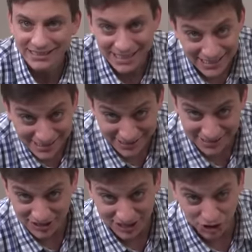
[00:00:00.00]
It's
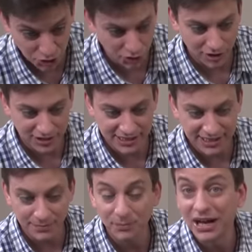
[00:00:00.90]
easiest to teach your dog
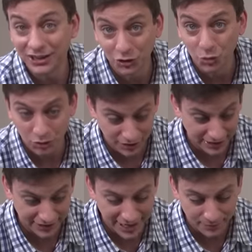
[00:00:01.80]
sit by
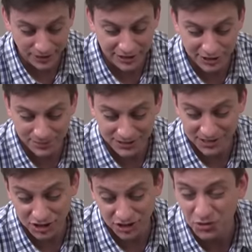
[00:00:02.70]
luring them into
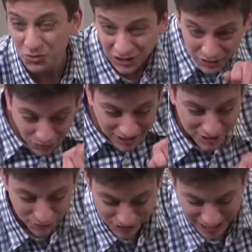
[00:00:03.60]
position. You really wanna
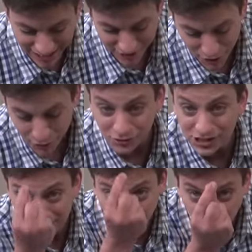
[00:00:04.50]
use that
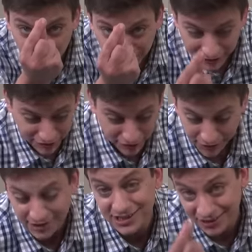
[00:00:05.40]
nose and a really good
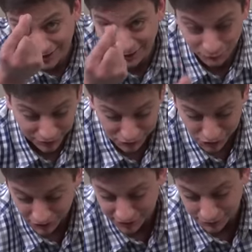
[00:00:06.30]
currency like real
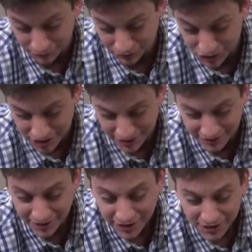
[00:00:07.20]
turkey or real
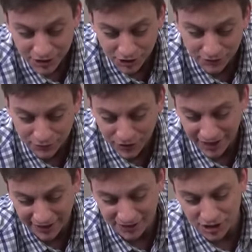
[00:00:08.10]
chicken to your
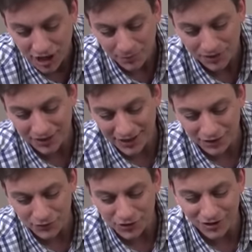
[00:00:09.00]
advantage. But think
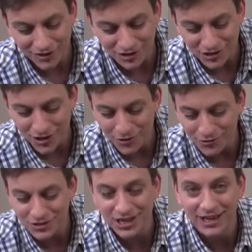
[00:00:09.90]
of your dog's
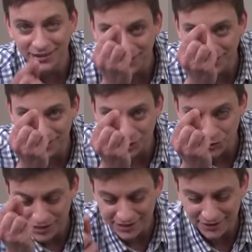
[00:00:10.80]
nose and the
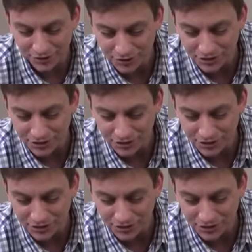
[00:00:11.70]
treat that you're